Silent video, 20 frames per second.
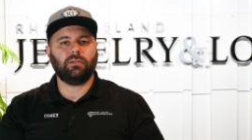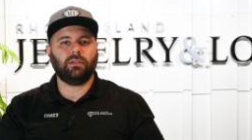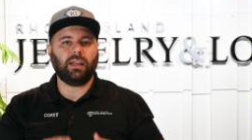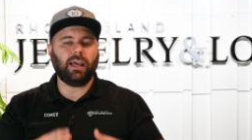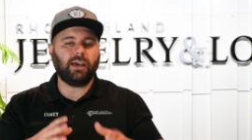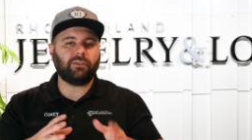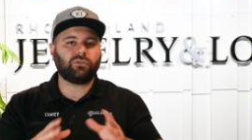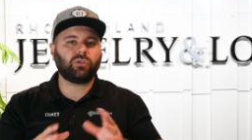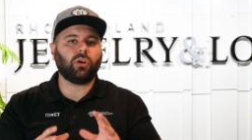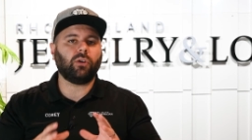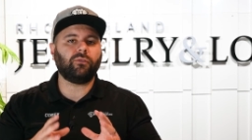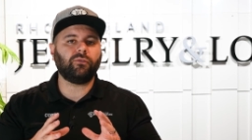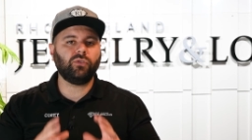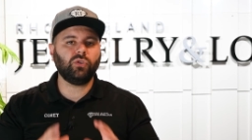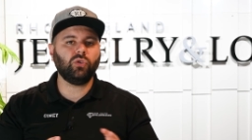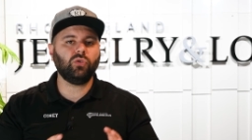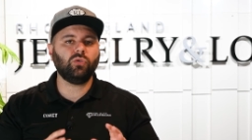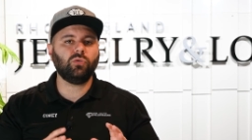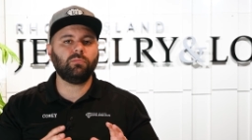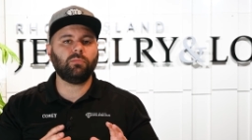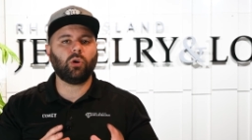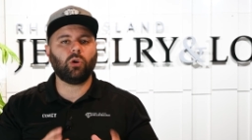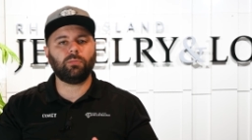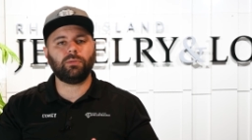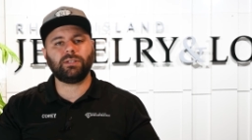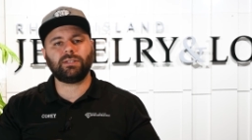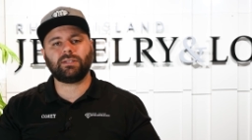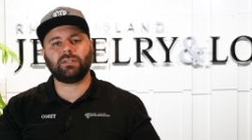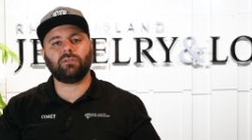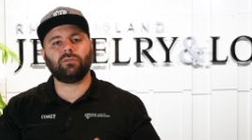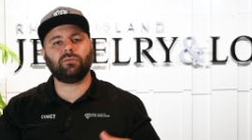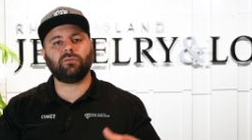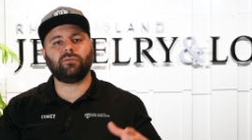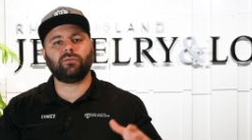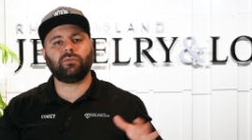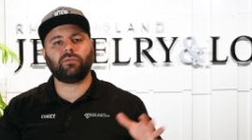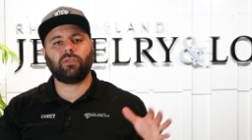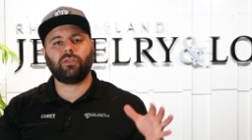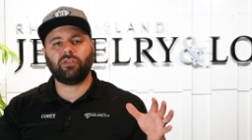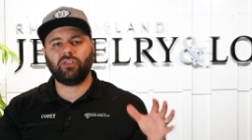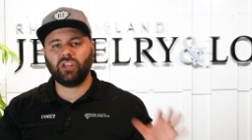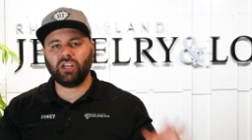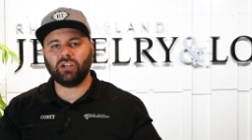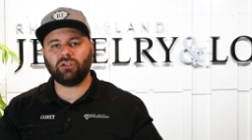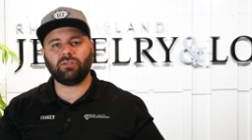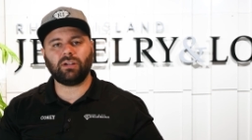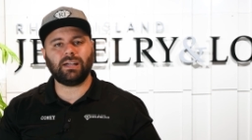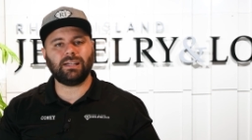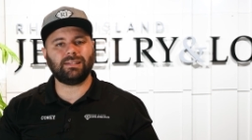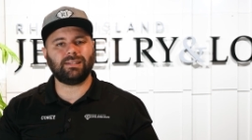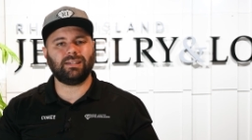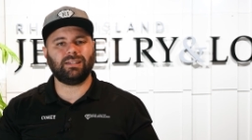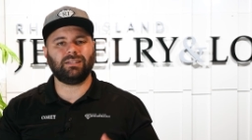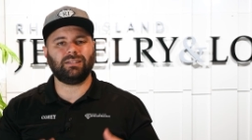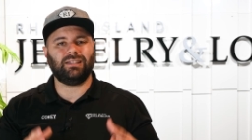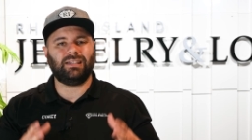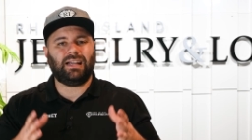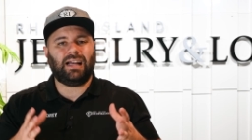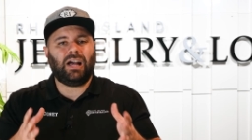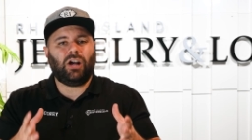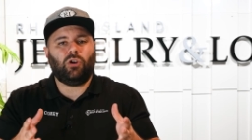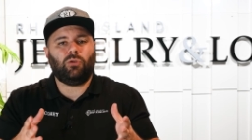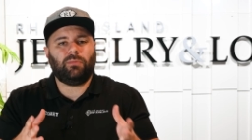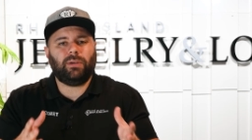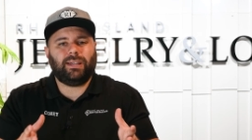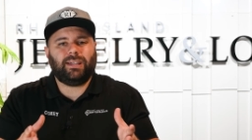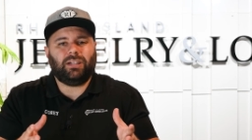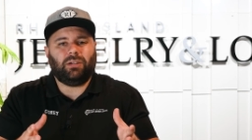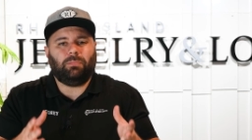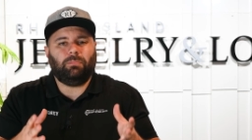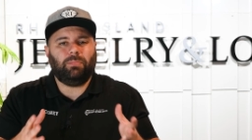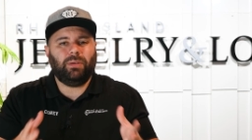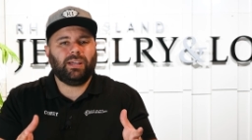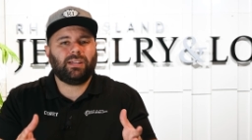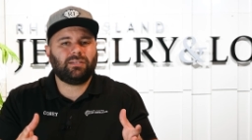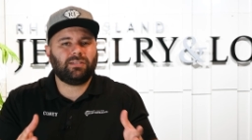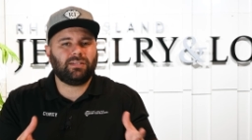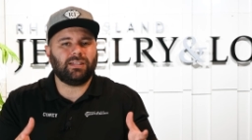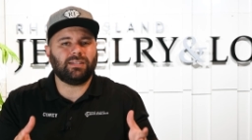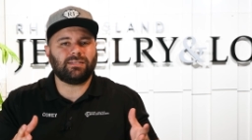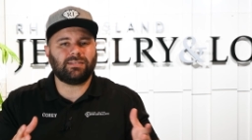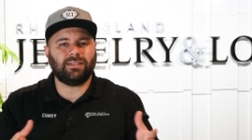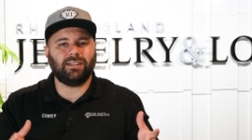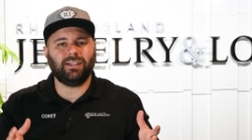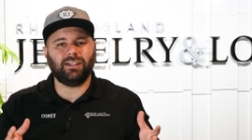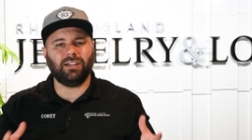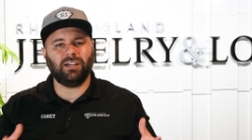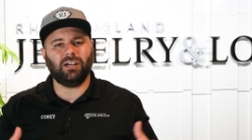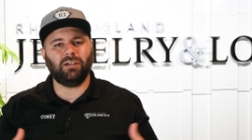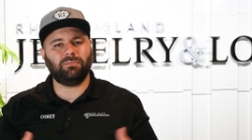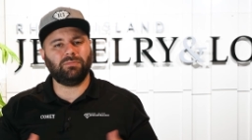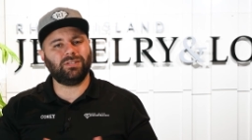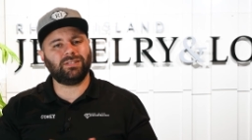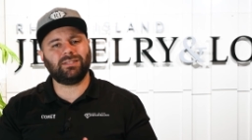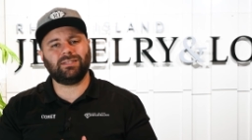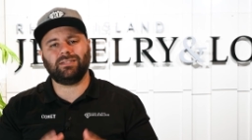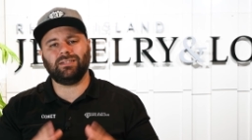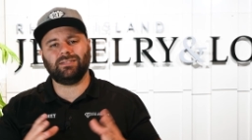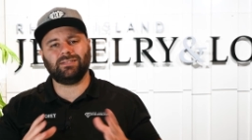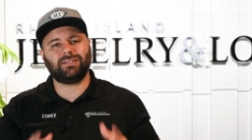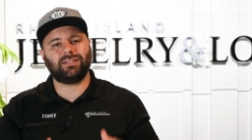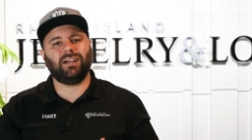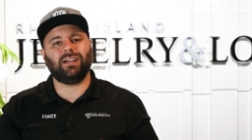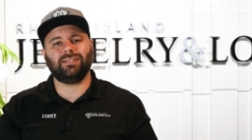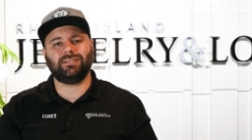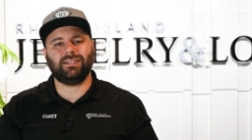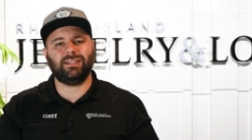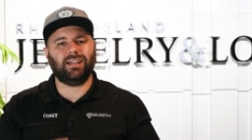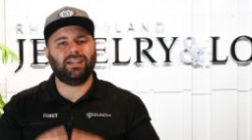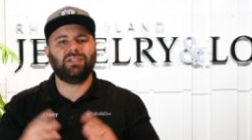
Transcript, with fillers: After a few moments of theorizing, like, how am I going to pick this thing up? This is disgusting.